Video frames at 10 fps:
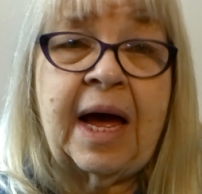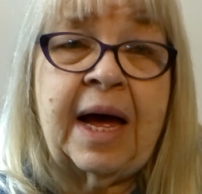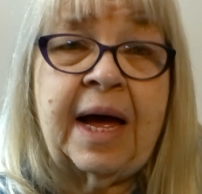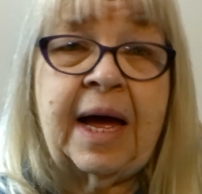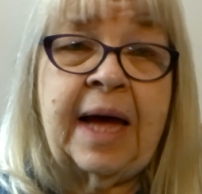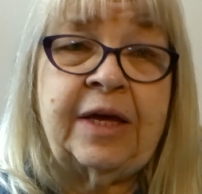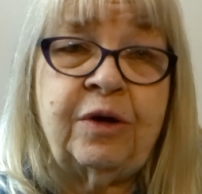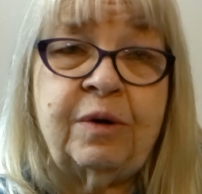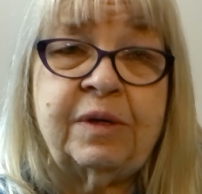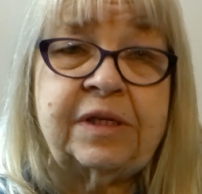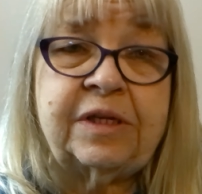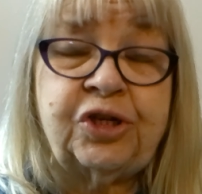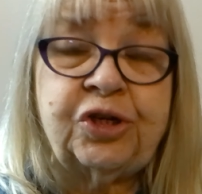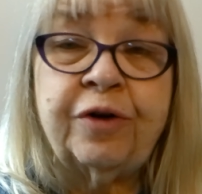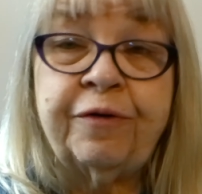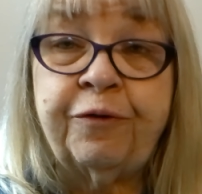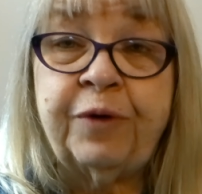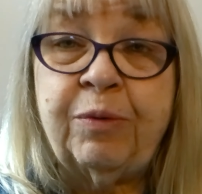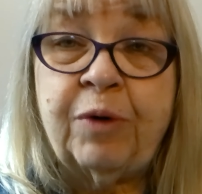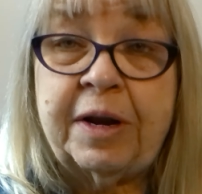I used the
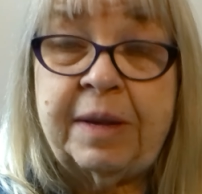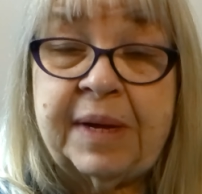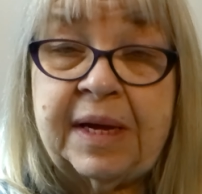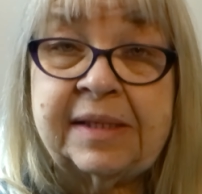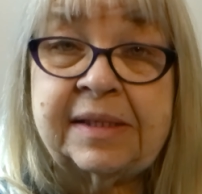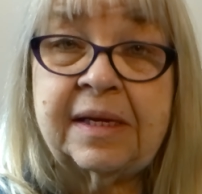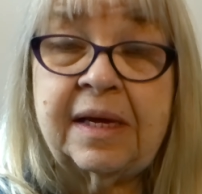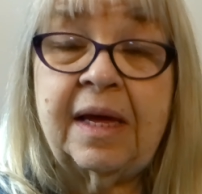sugar-free brownie mix,